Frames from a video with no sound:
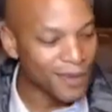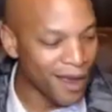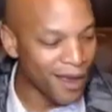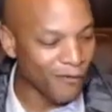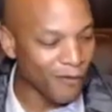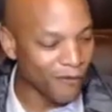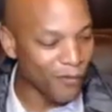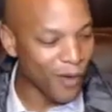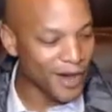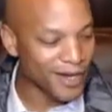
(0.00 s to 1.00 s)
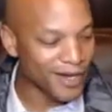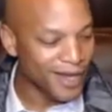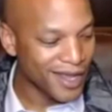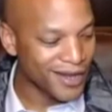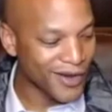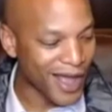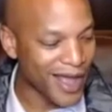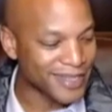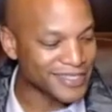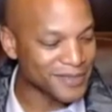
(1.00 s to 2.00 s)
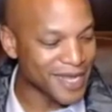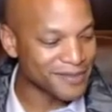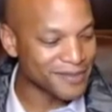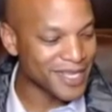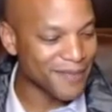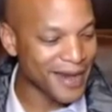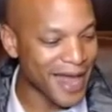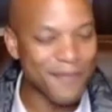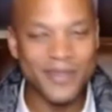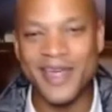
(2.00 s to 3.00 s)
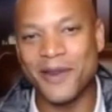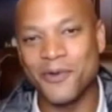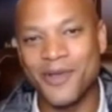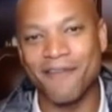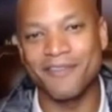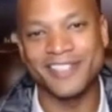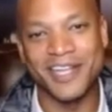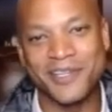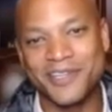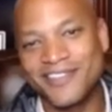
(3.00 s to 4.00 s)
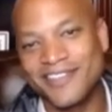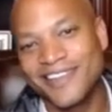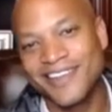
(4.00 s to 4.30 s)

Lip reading: of what it, I sometimes think about hypothetical conversations